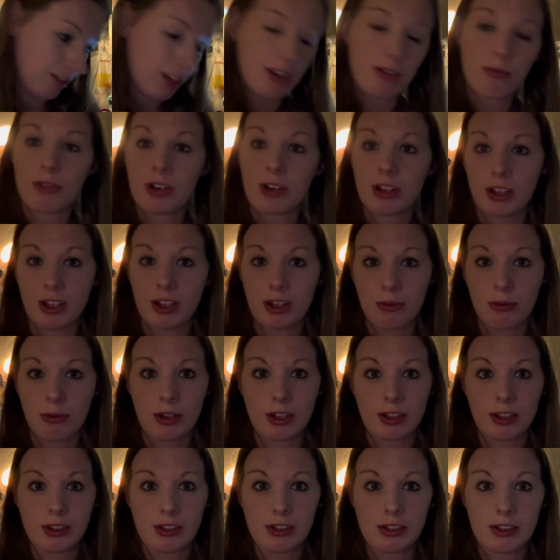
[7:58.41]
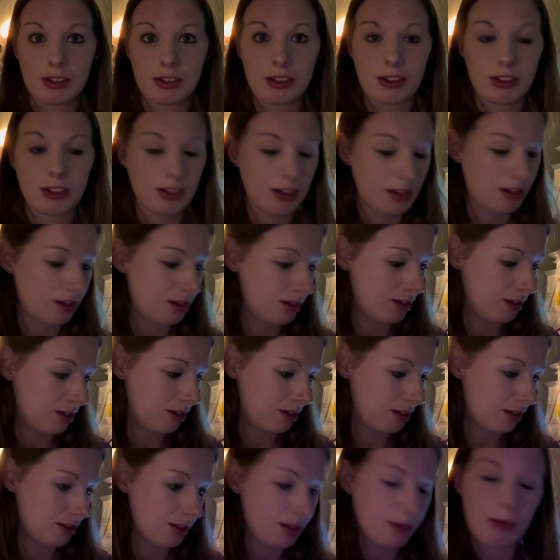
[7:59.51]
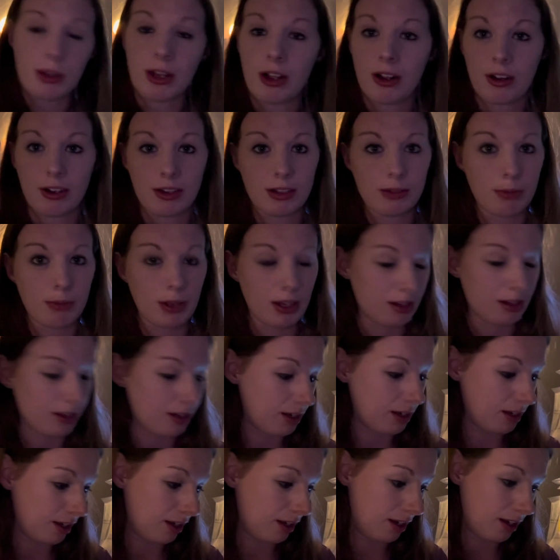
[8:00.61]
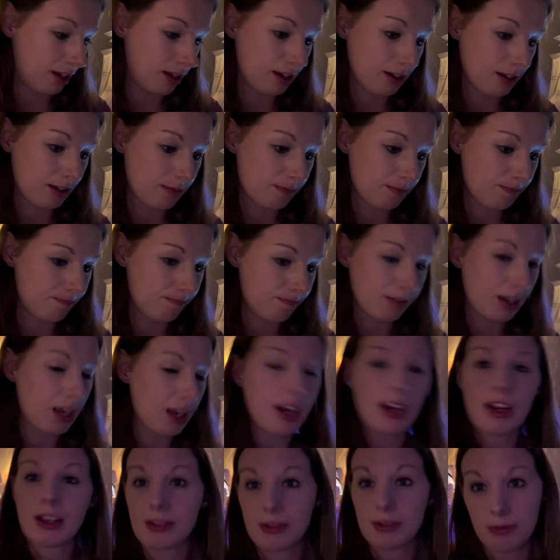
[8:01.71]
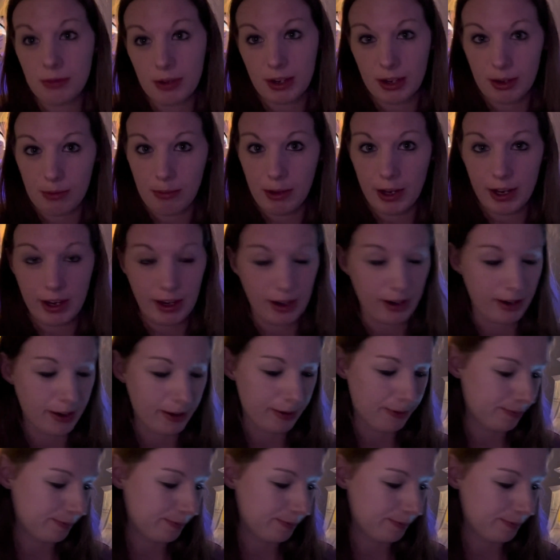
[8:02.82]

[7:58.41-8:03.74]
really wants to be on his belly and he doesn't want to be here.